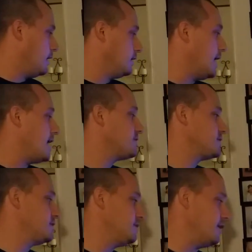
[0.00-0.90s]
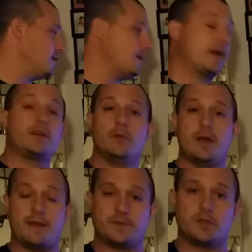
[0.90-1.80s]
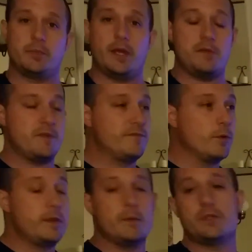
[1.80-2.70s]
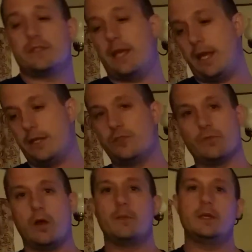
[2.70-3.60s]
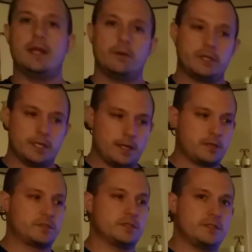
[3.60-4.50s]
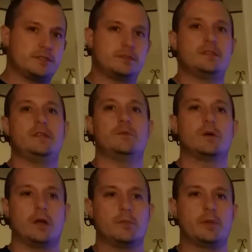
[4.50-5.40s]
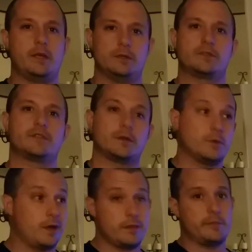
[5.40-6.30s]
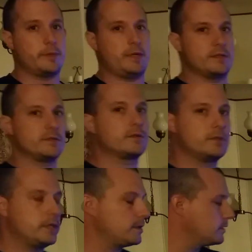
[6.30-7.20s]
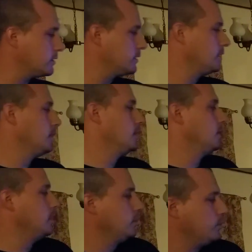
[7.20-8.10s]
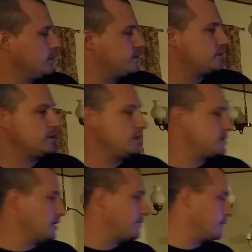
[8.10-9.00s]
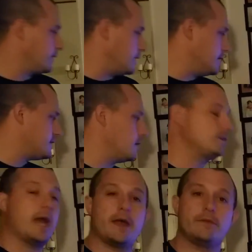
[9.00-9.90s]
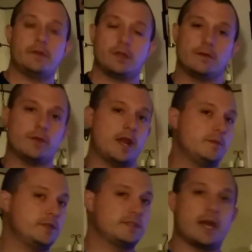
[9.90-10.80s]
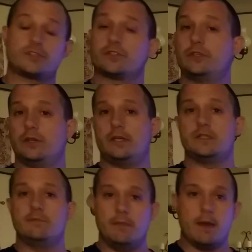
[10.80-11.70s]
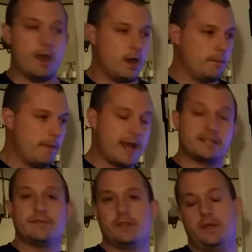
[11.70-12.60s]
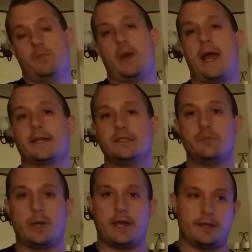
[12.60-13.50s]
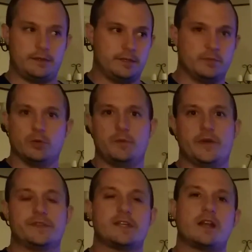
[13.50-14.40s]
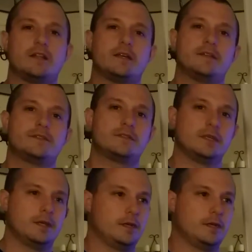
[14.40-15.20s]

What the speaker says: Allows us to develop accurate maps of the planet. Before they were just hand drawn, but now we can actually see what our planet looks like, what other planets look like. We see stuff like intel gathering of our enemies. National security is massively impacted by the deployment of satellites.